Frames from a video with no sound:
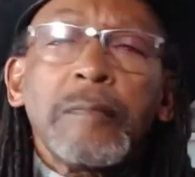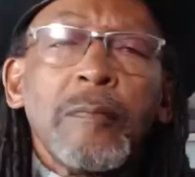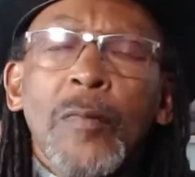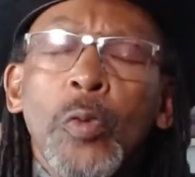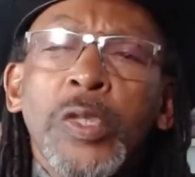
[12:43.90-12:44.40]

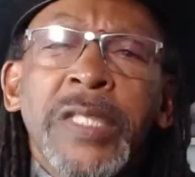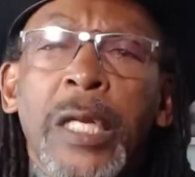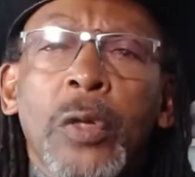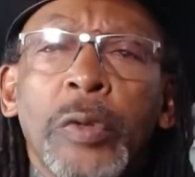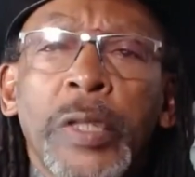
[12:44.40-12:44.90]
was
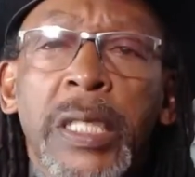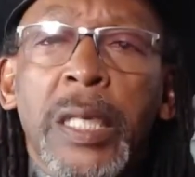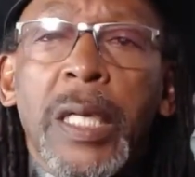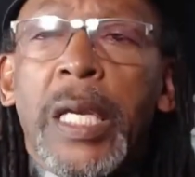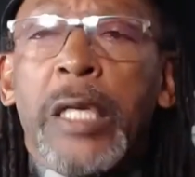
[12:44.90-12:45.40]
not only
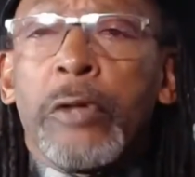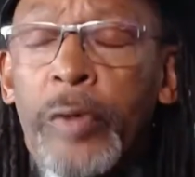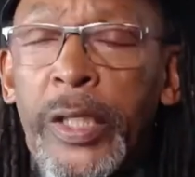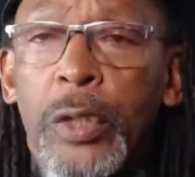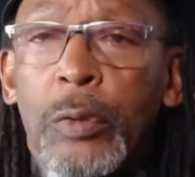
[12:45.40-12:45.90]
a
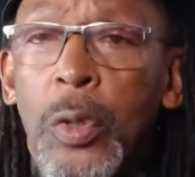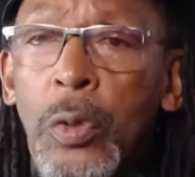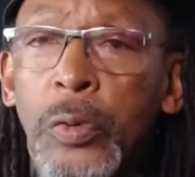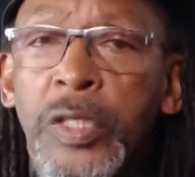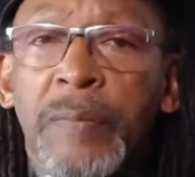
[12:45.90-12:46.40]
radio
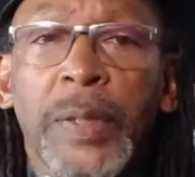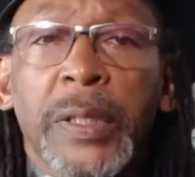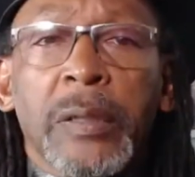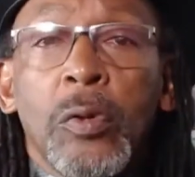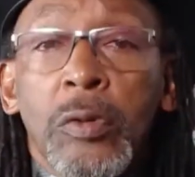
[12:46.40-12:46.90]
host,
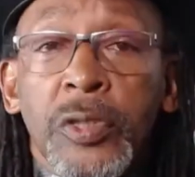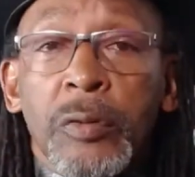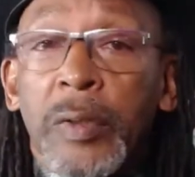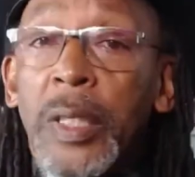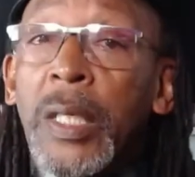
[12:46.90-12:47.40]
but
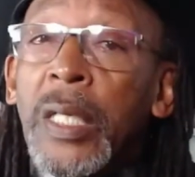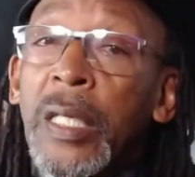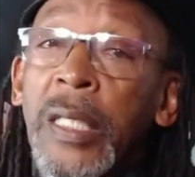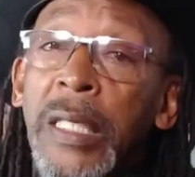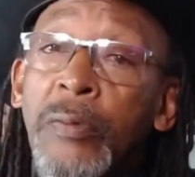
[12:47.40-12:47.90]
also
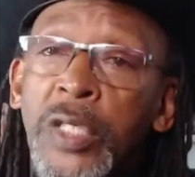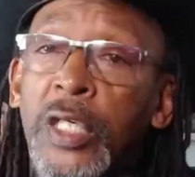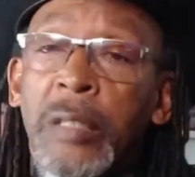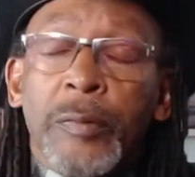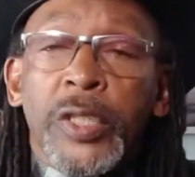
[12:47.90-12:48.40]
he was a
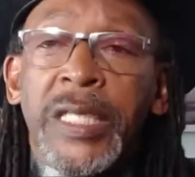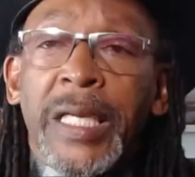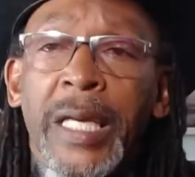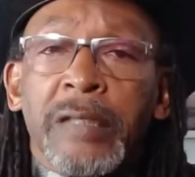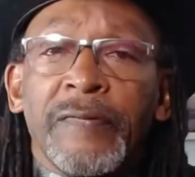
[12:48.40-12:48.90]
community
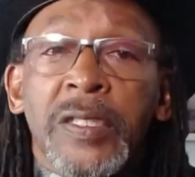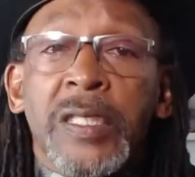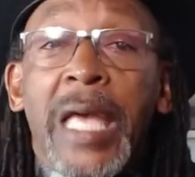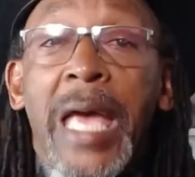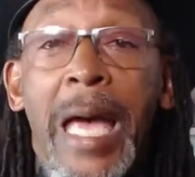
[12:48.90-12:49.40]

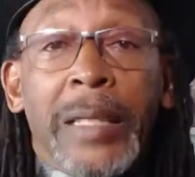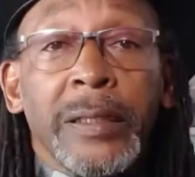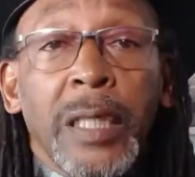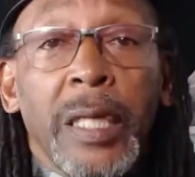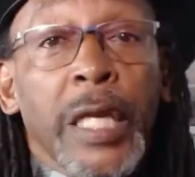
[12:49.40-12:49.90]
activist
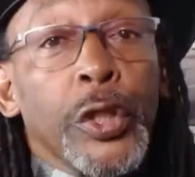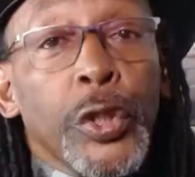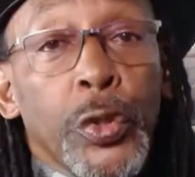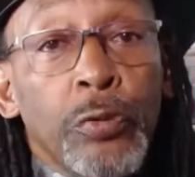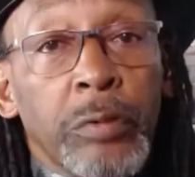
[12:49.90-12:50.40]
and a
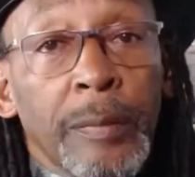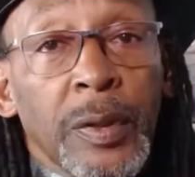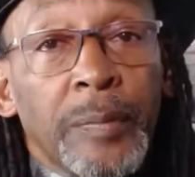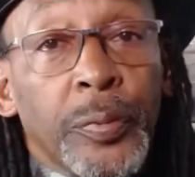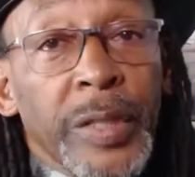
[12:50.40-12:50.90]

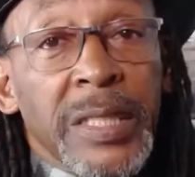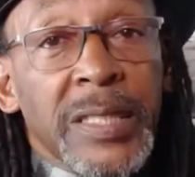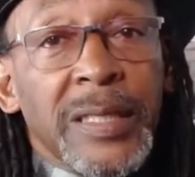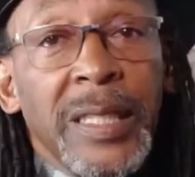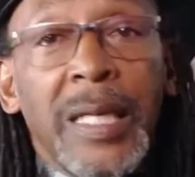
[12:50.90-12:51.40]
Yoruba
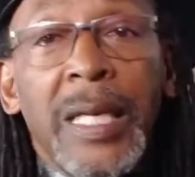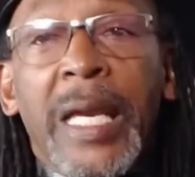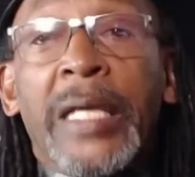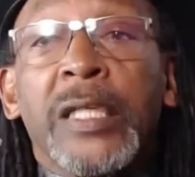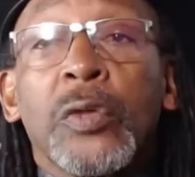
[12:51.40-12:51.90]
priest,
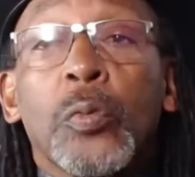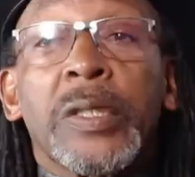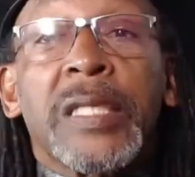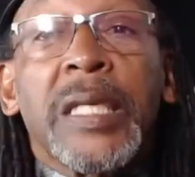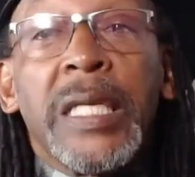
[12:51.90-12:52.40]
and it
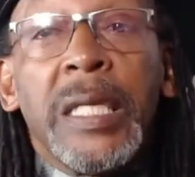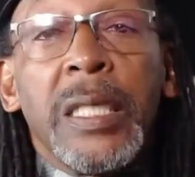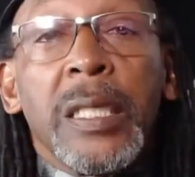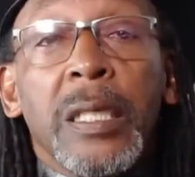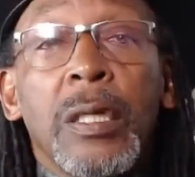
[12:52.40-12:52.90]
was
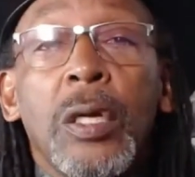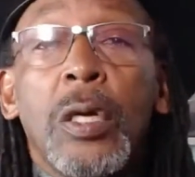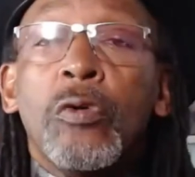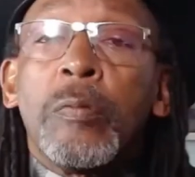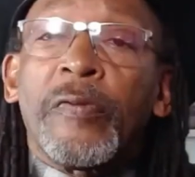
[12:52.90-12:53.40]
he
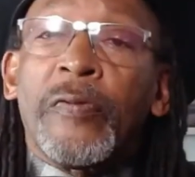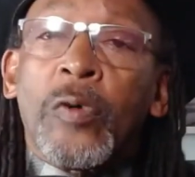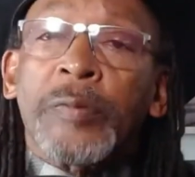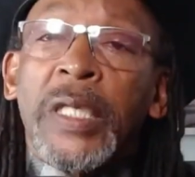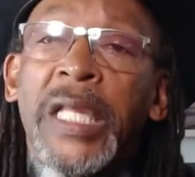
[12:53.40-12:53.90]
who
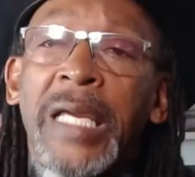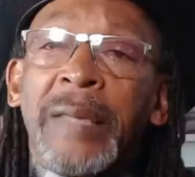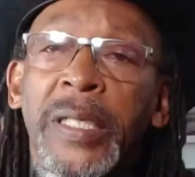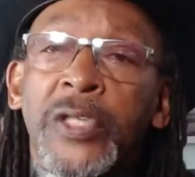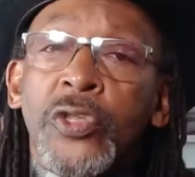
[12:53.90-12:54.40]
performed a
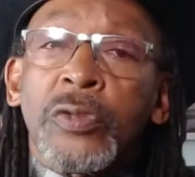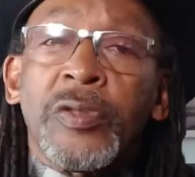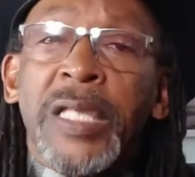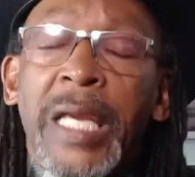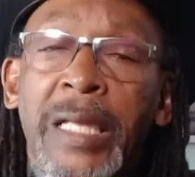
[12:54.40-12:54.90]
libation to
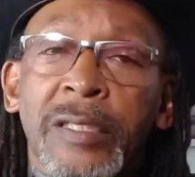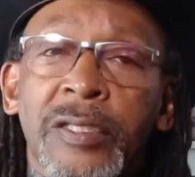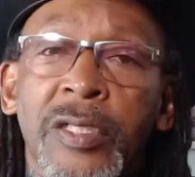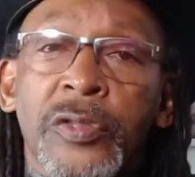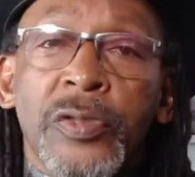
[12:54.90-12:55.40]
the
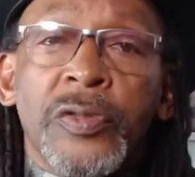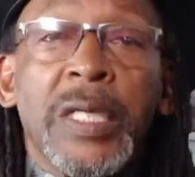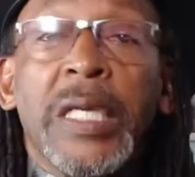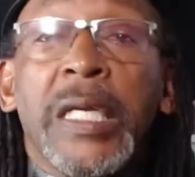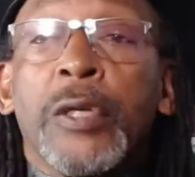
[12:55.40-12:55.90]
ancestors
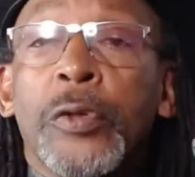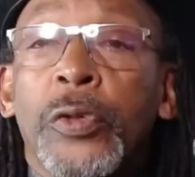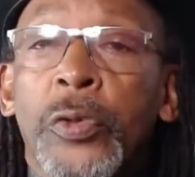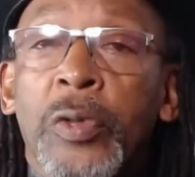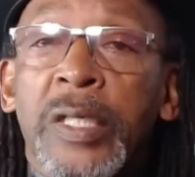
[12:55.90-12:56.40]
in
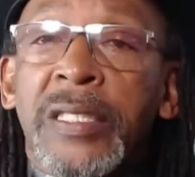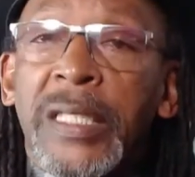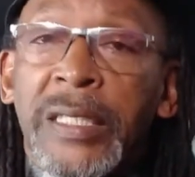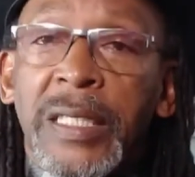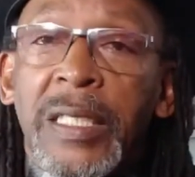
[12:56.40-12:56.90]
New York
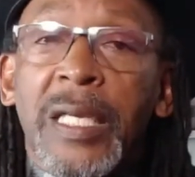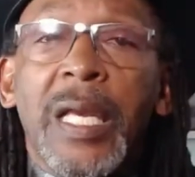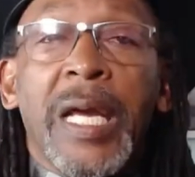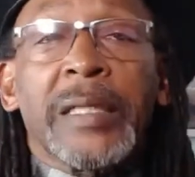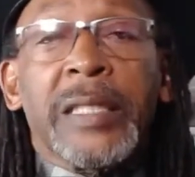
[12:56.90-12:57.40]
City
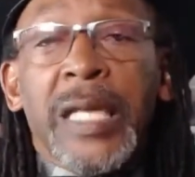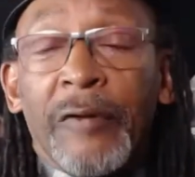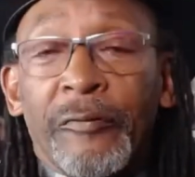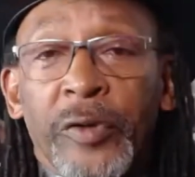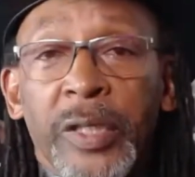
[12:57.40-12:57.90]
at the
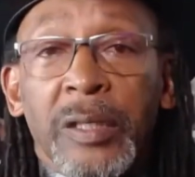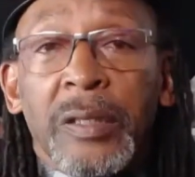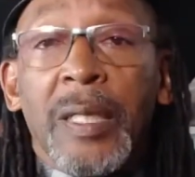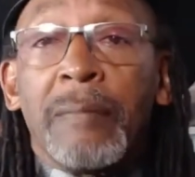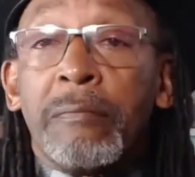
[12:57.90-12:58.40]

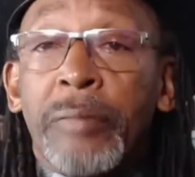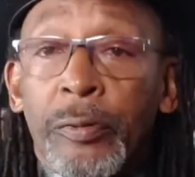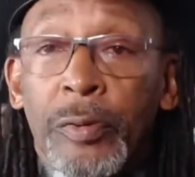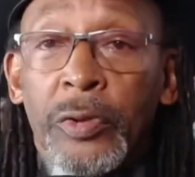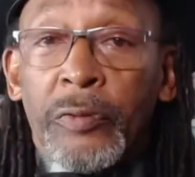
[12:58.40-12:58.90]
African
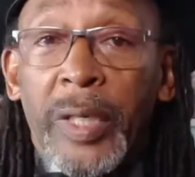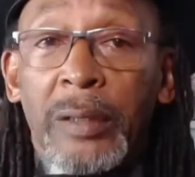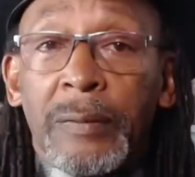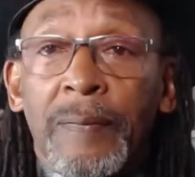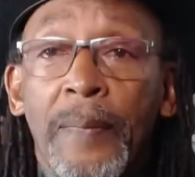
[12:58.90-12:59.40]
burial ground.